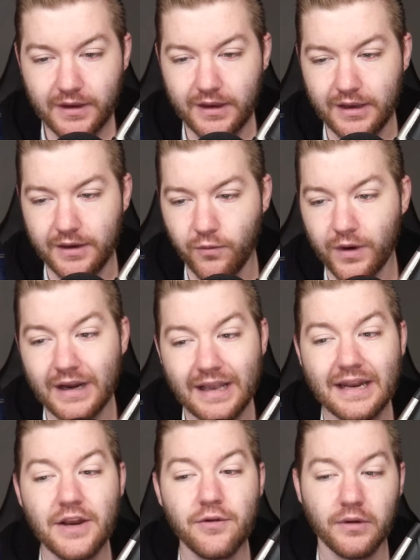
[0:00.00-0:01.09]
Eh, we're going to
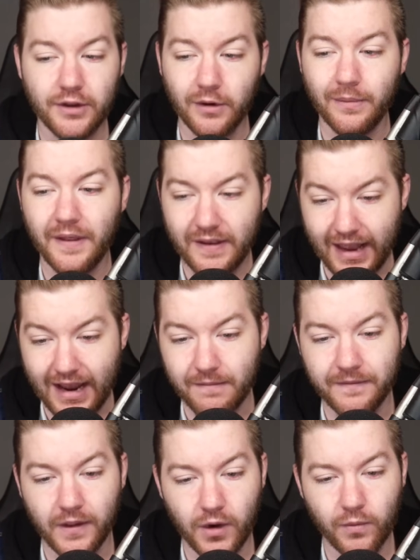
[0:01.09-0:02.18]
get into a little bit of the game
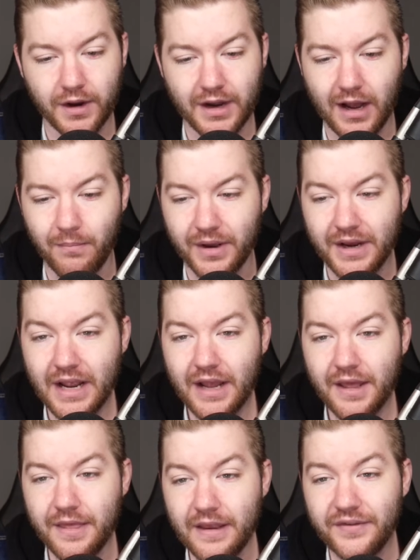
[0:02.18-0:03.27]
flow and whatnot, but
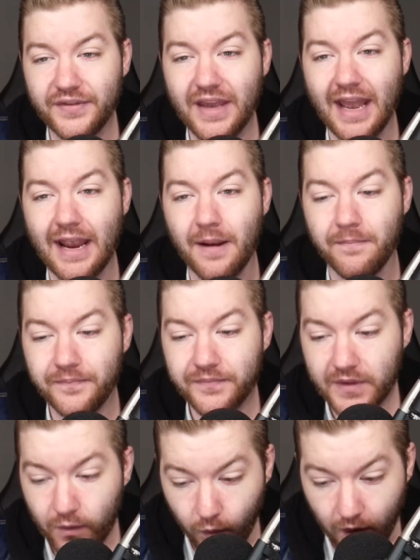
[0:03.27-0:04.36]
this game
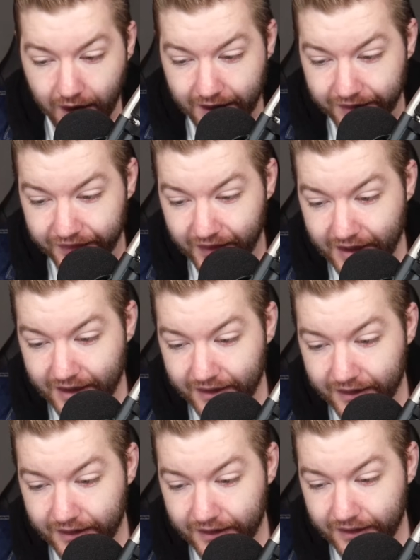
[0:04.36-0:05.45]
was
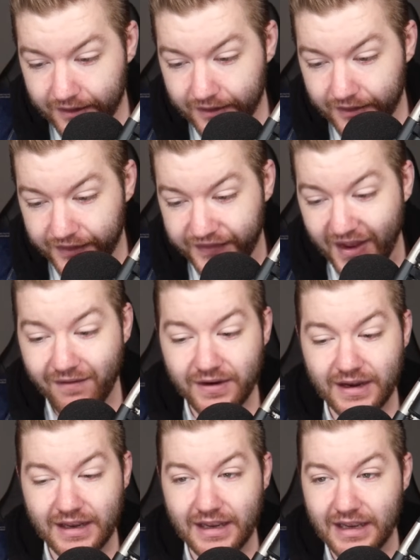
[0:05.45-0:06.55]

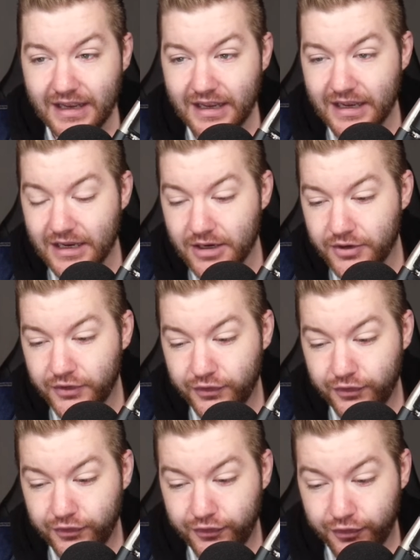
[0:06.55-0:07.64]

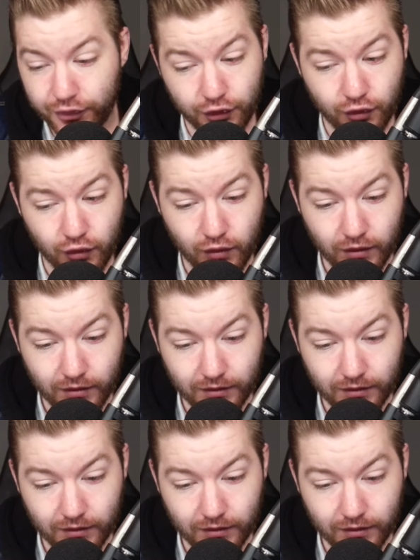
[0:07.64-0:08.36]
72.